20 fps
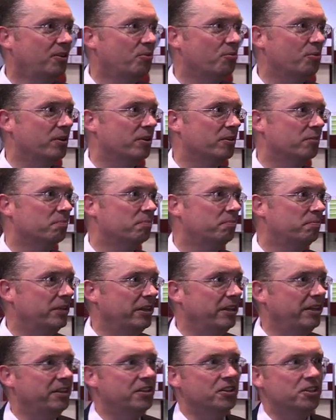will
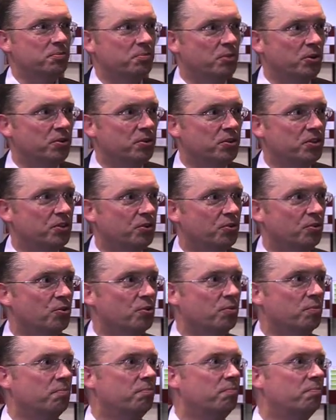be dispersed
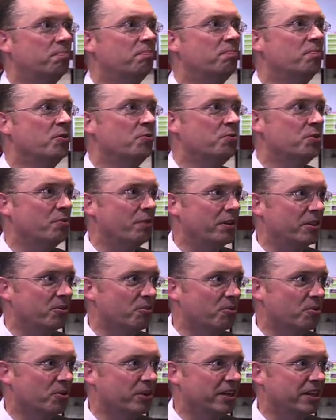or move to other
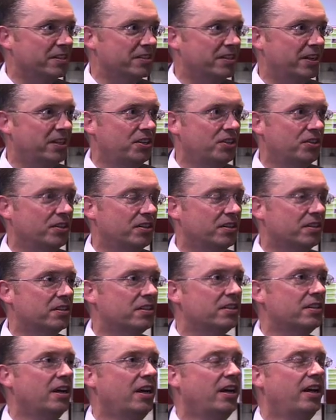
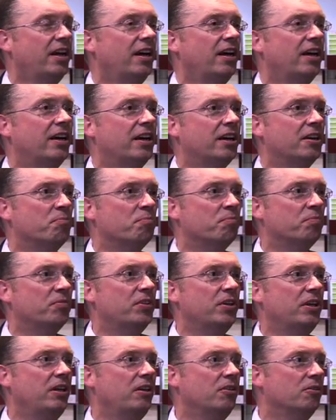organisations.
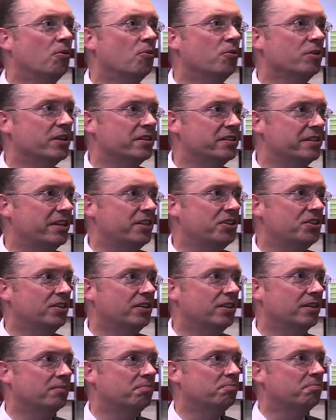The
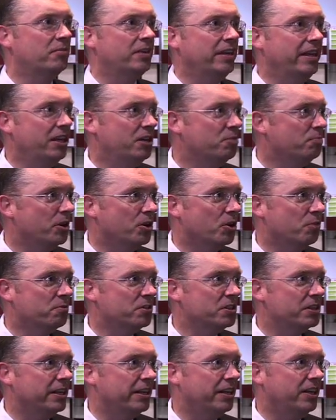organisational lead may
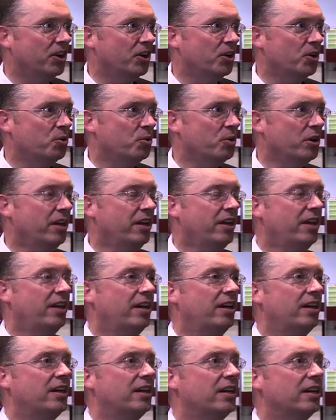obviously go,
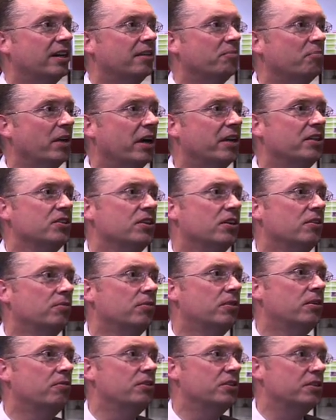and so
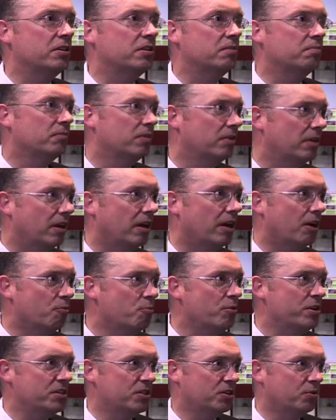there is a
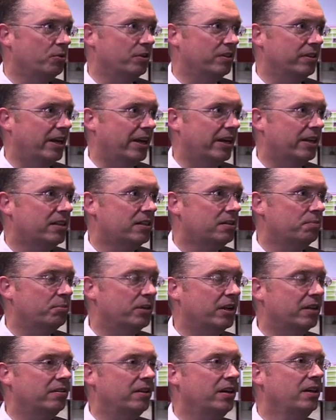risk with that.
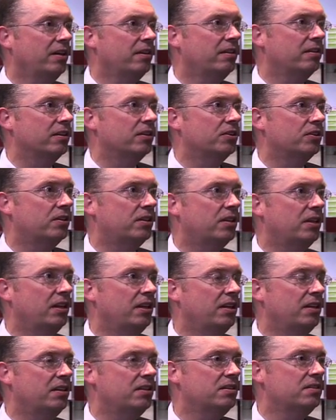But I think that
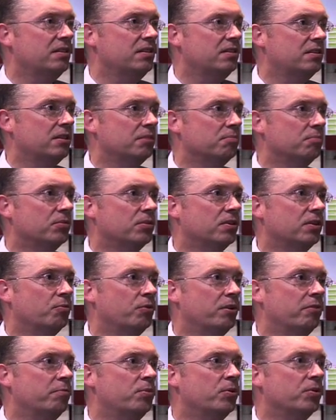the system that
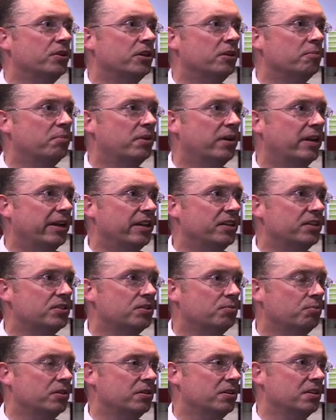we've put in
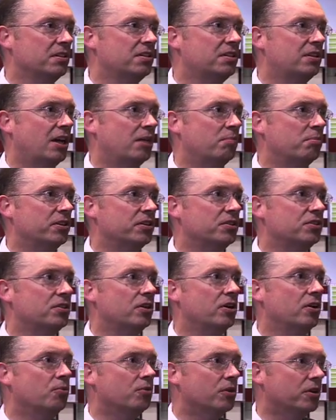place with an
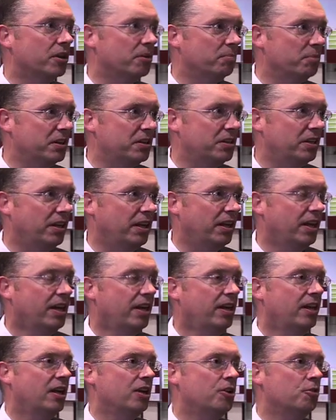established local committee
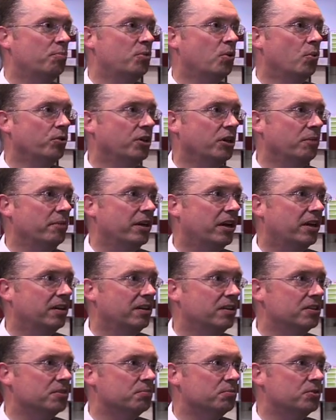and reporting
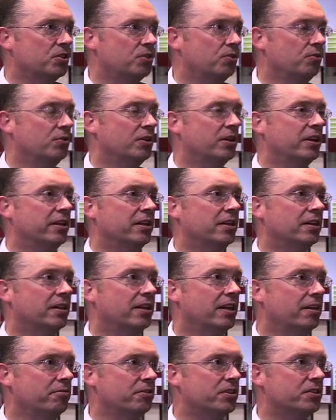mechanisms through the clinical
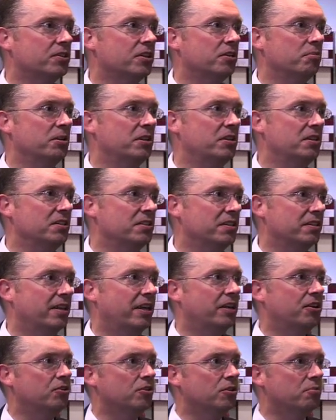governance committees and
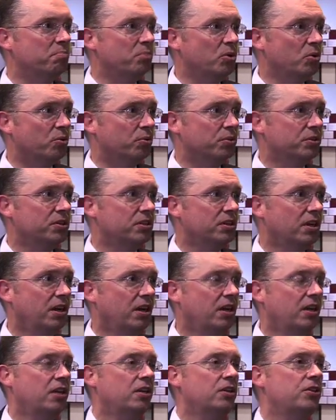then to the boards
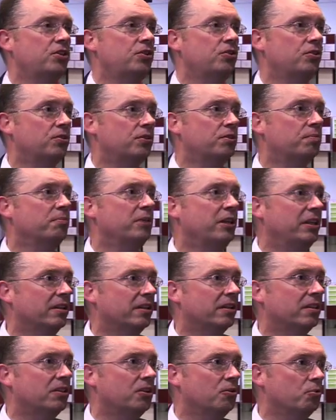should mean
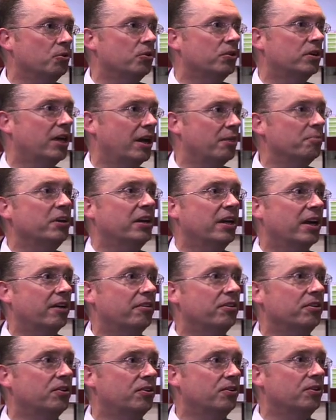that the work can be
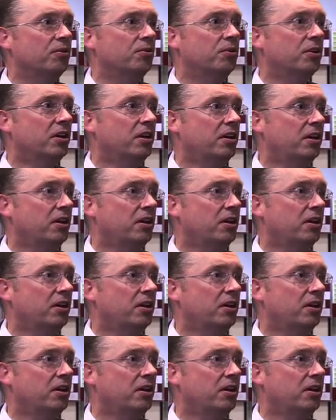carried through